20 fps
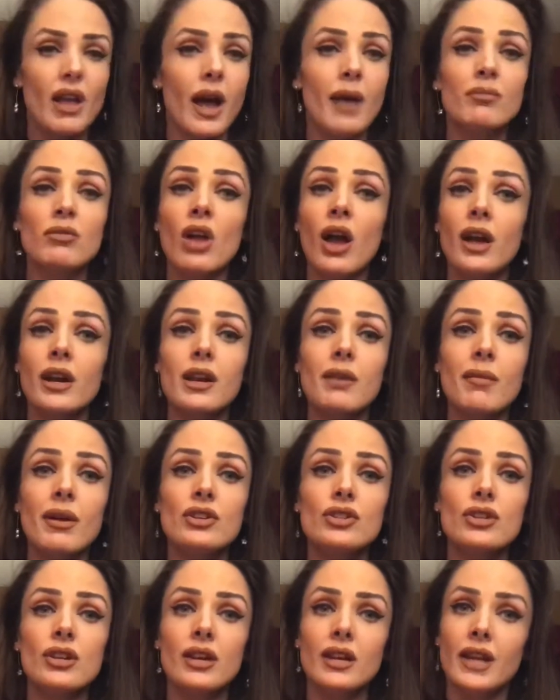I'm not going to
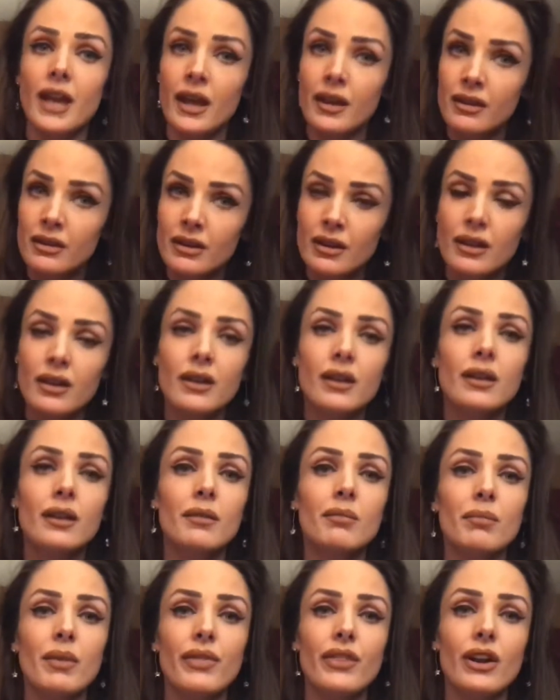mention it again,
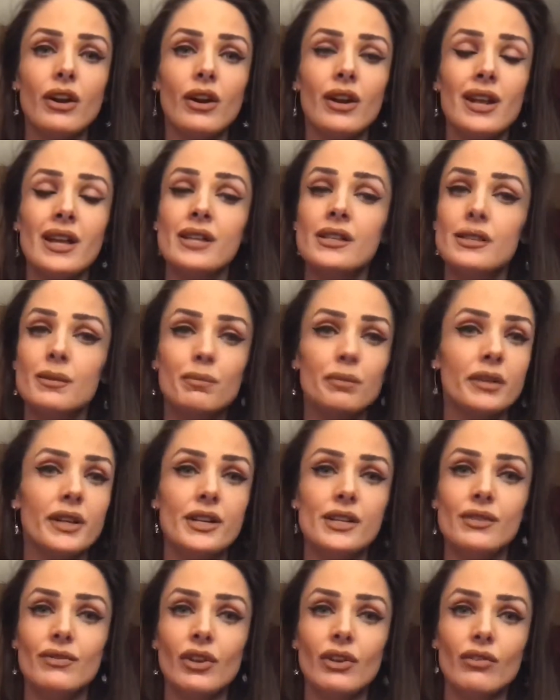but there it is.
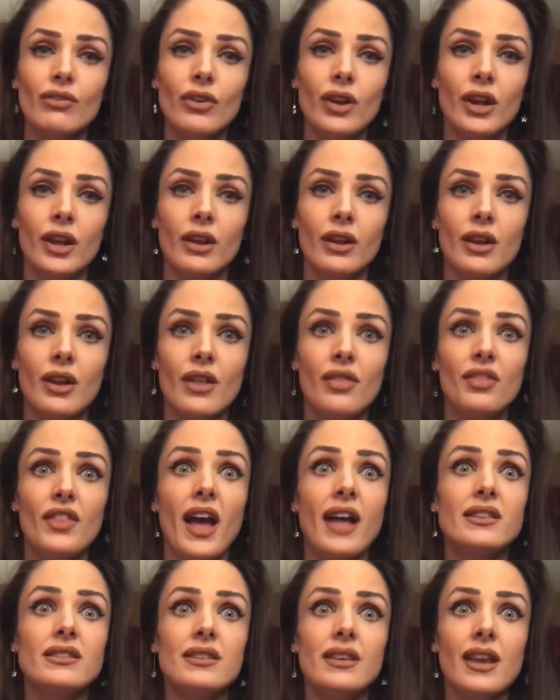Please feel free.
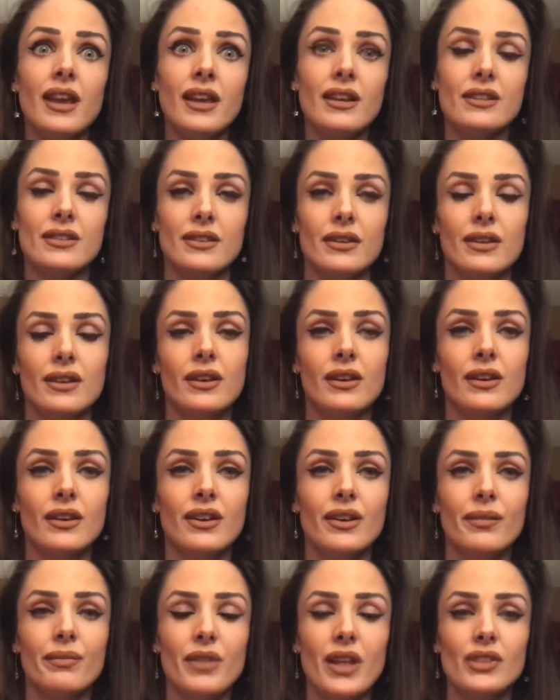That's it.
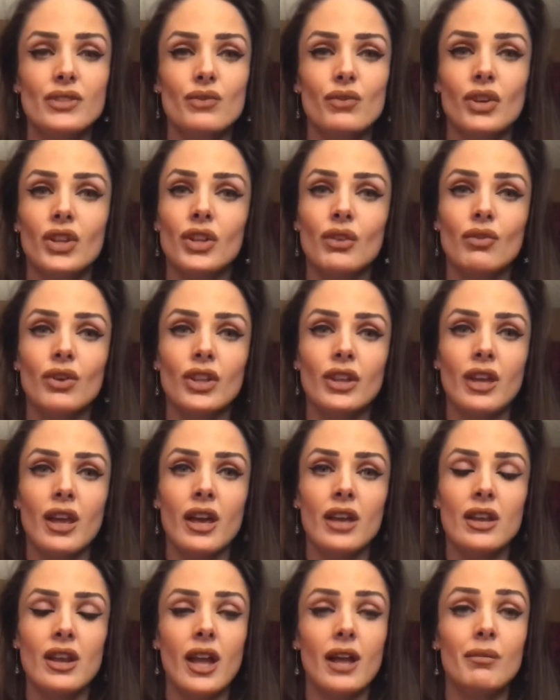That's really, really
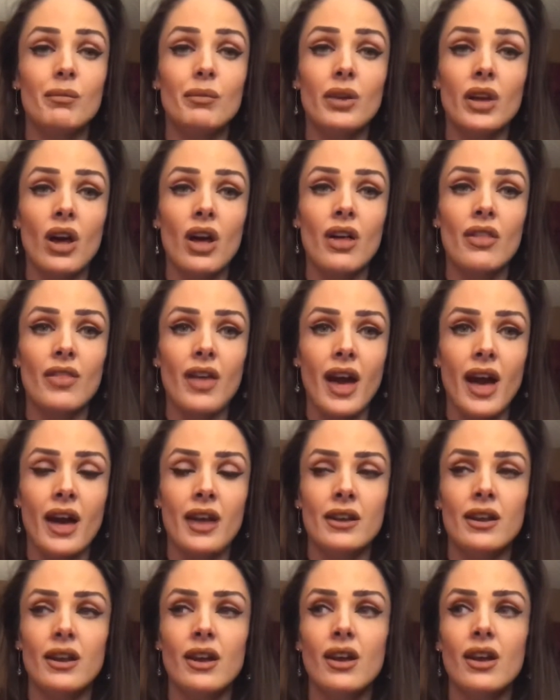it. And beyond that,